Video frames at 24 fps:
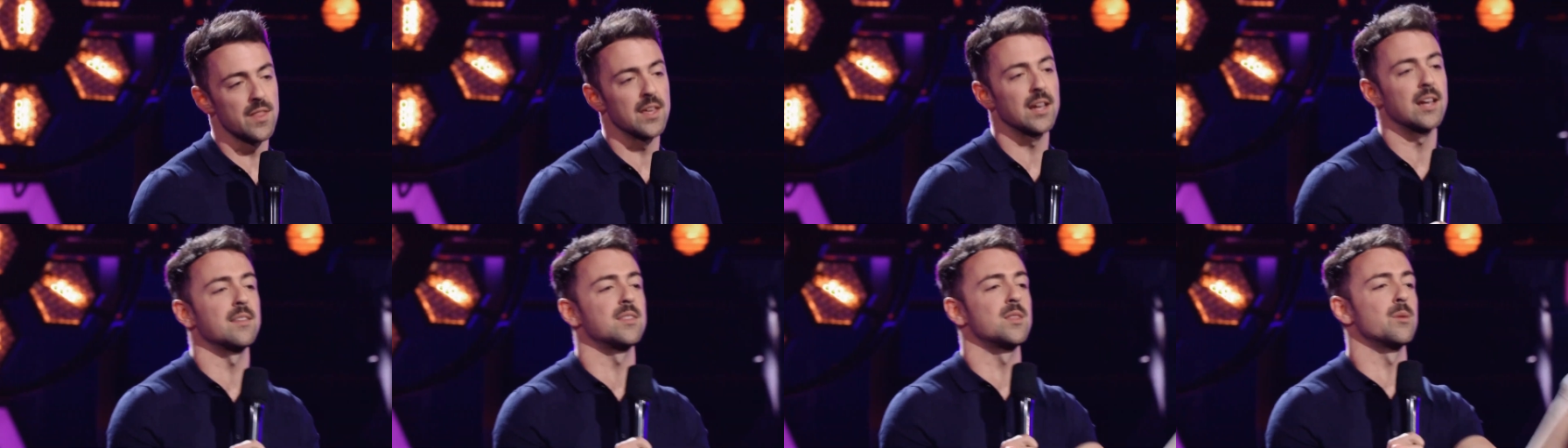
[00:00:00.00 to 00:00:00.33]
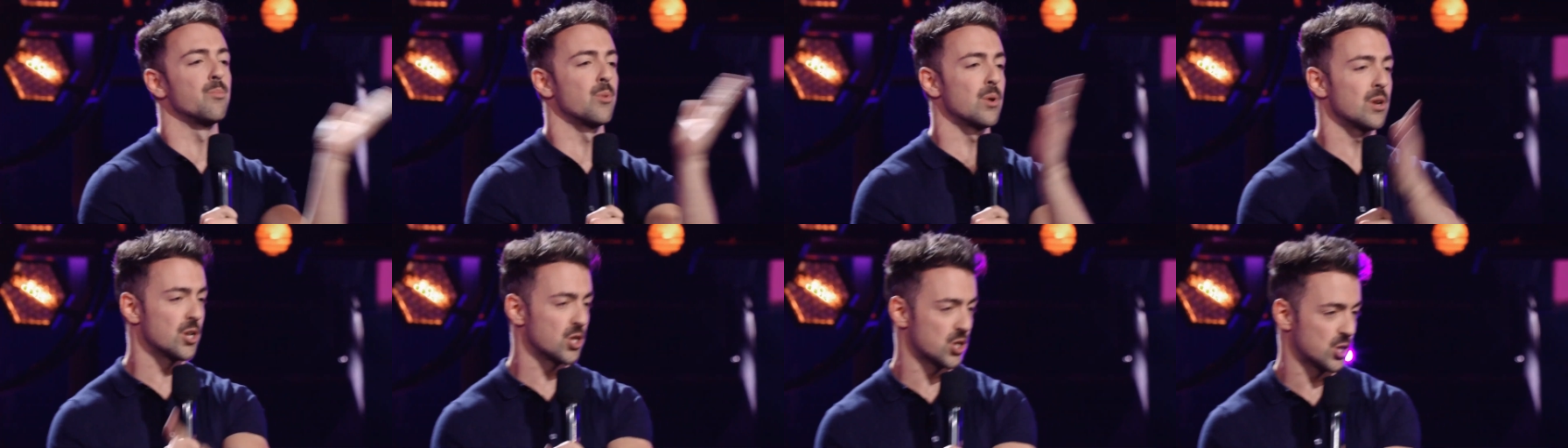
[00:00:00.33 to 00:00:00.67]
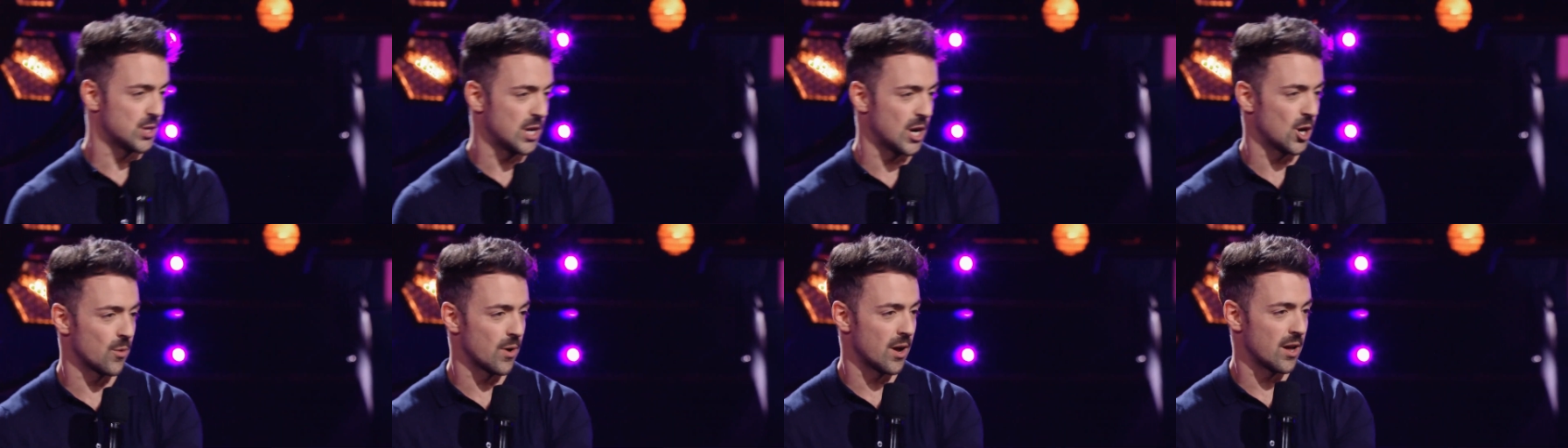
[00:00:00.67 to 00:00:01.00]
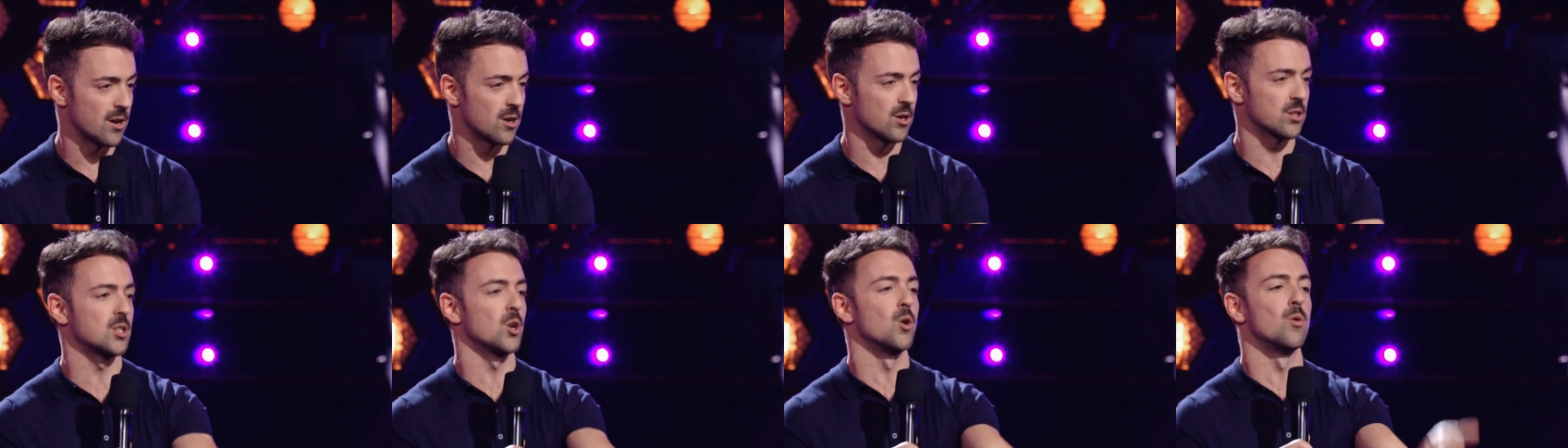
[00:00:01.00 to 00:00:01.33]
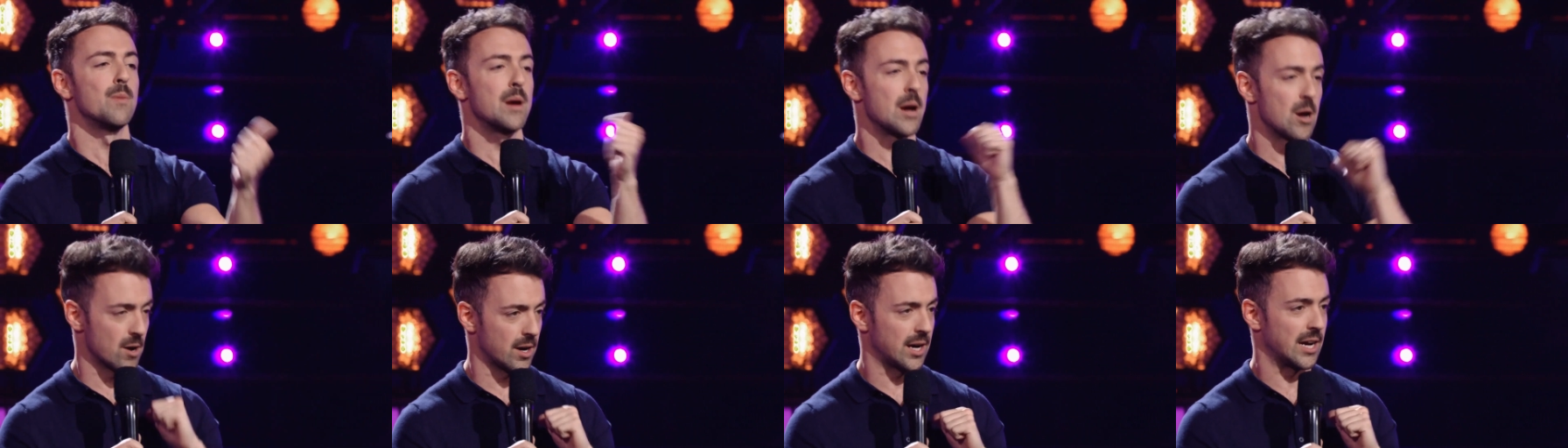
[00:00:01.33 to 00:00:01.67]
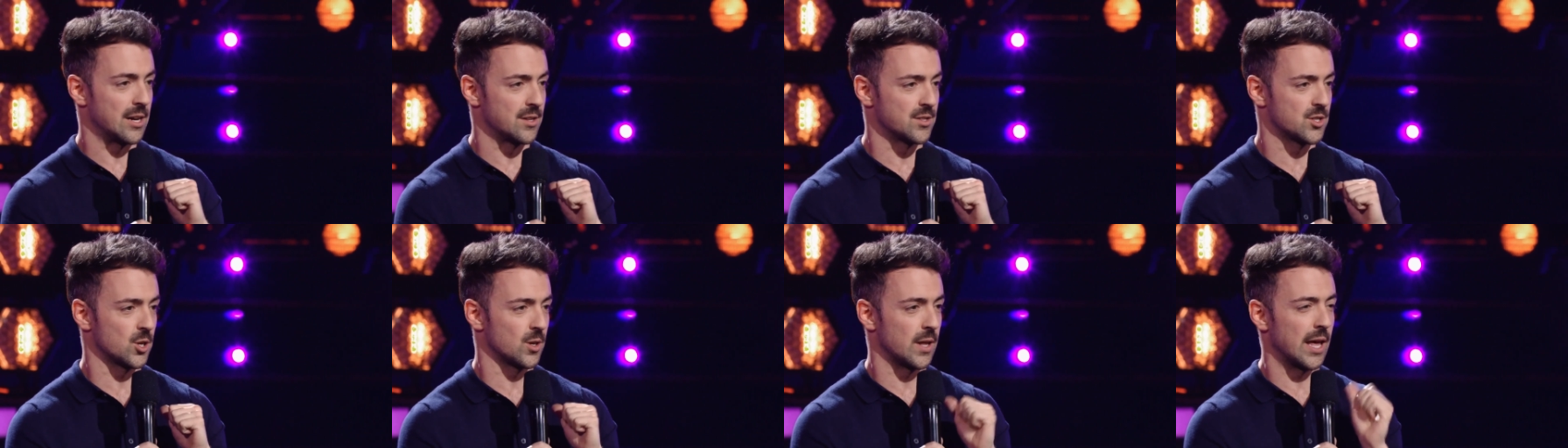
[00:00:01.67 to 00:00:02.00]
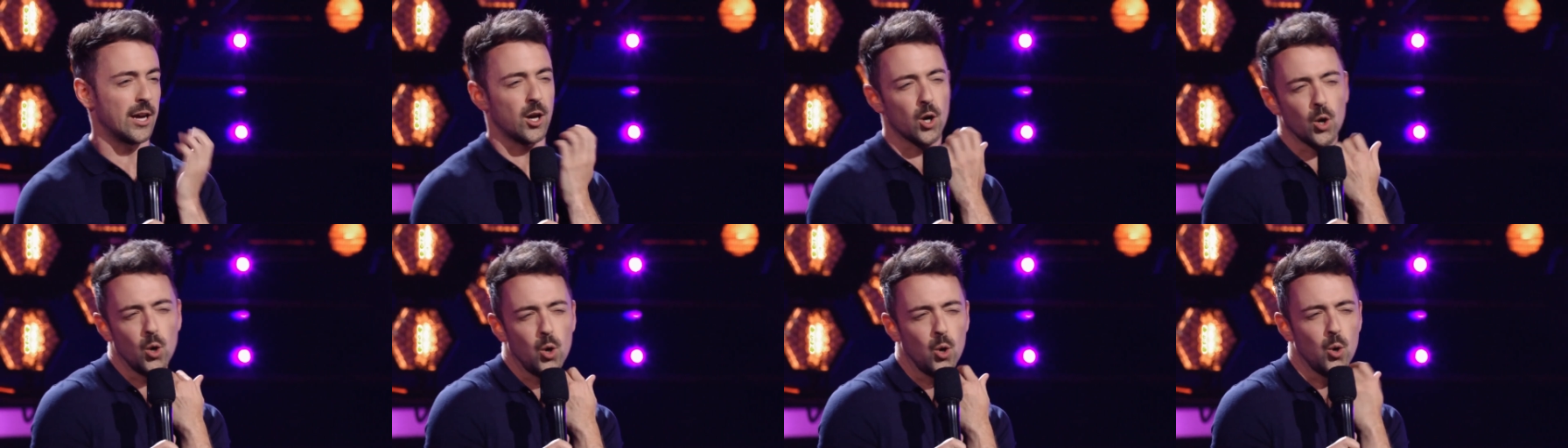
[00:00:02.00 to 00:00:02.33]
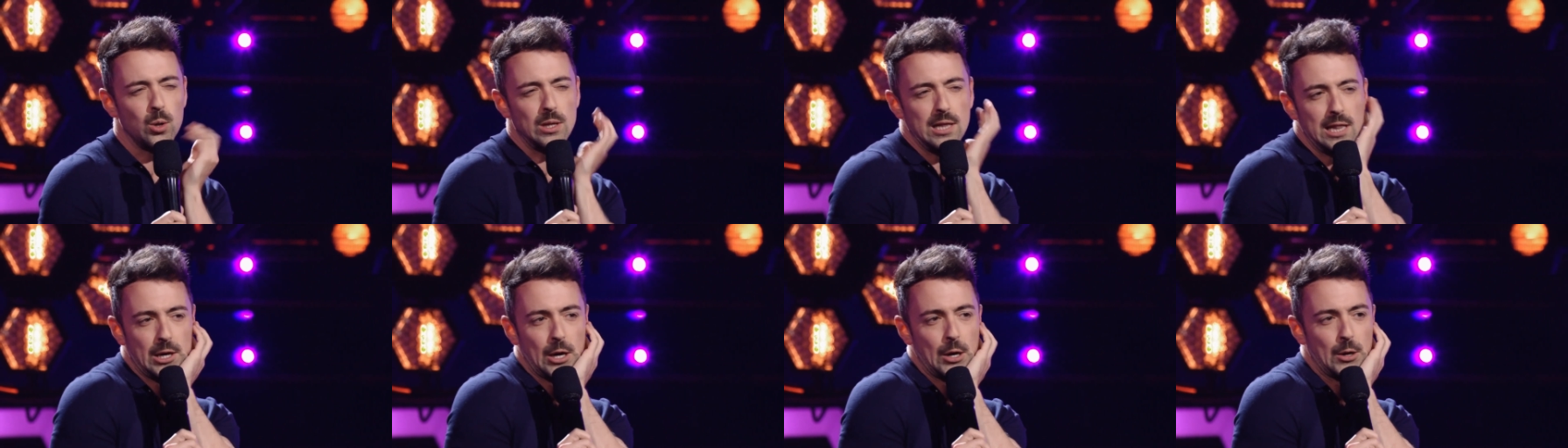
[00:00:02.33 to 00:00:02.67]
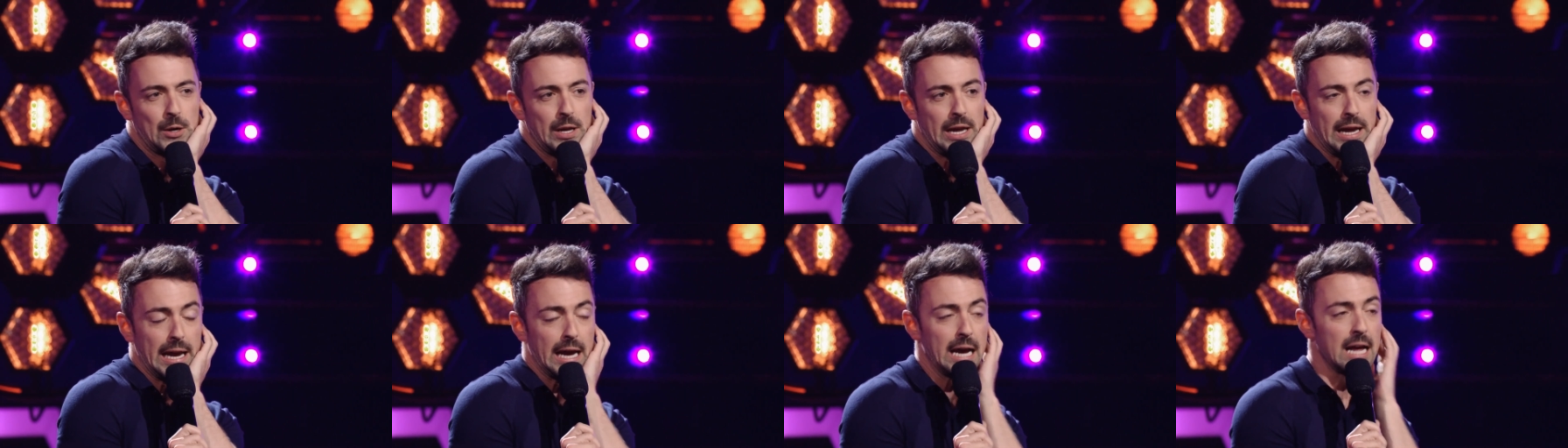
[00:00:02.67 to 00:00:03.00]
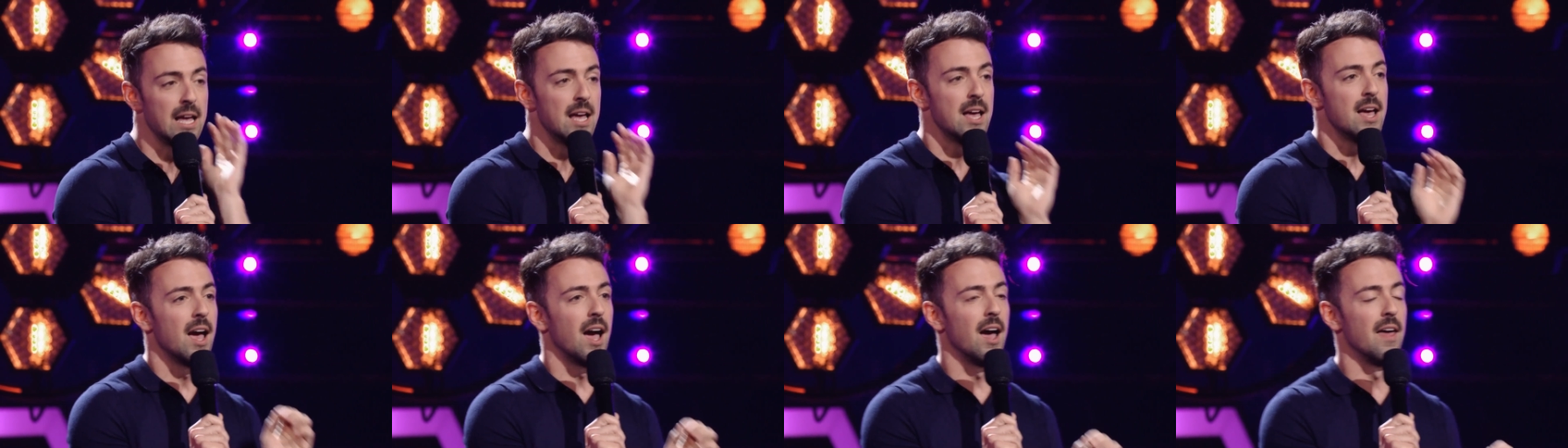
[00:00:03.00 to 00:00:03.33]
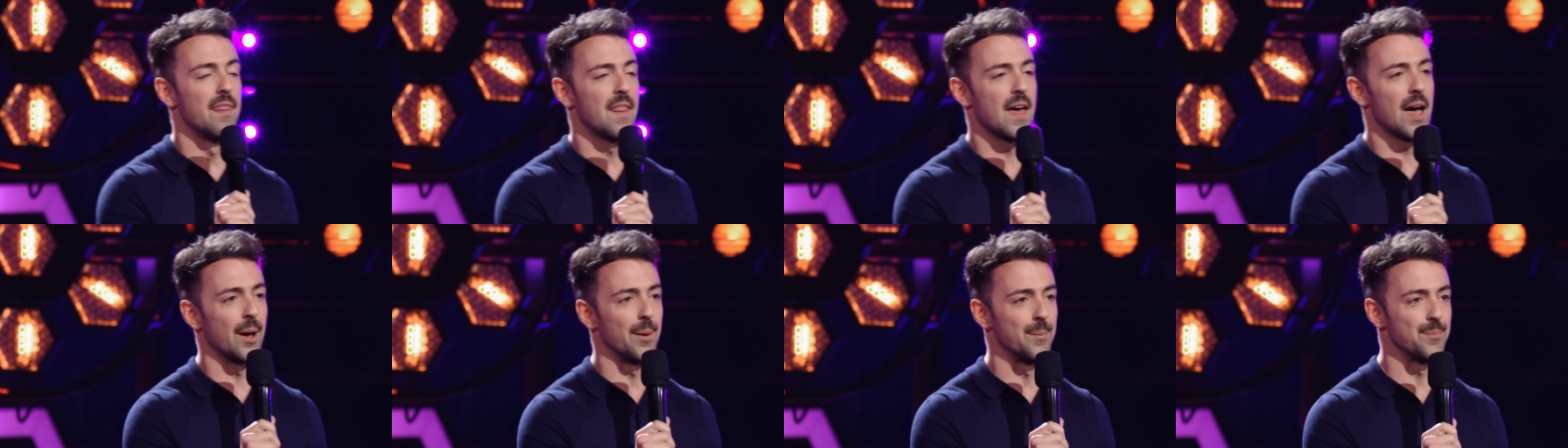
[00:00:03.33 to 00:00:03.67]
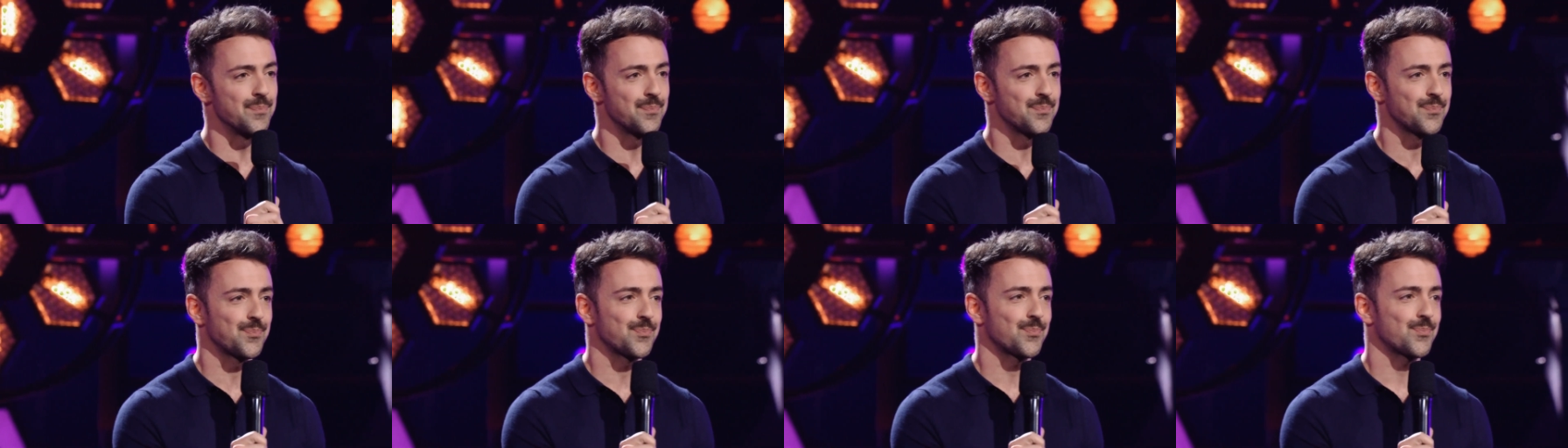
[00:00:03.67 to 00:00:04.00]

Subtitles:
they get the British narrator, so Americans are like, ooh, learning, and then,